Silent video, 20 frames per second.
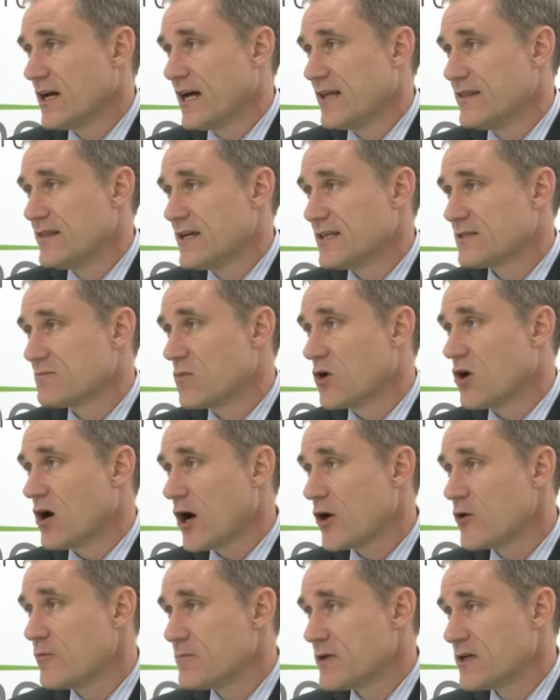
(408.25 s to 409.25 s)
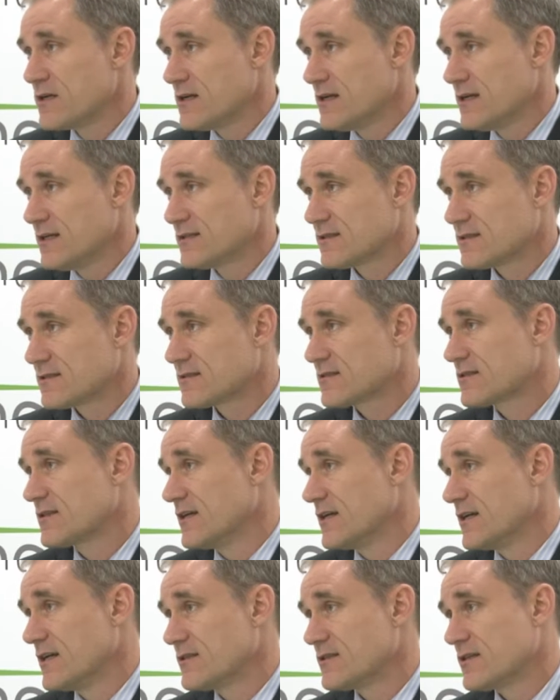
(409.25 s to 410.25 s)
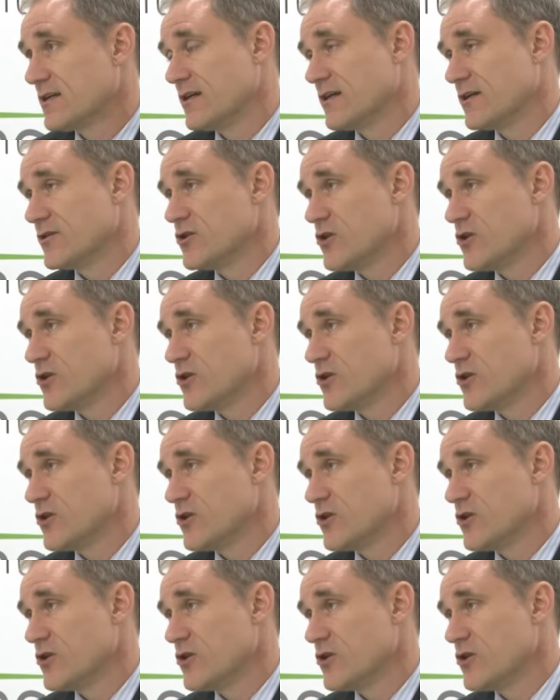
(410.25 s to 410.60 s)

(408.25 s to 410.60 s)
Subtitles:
and there's more openness to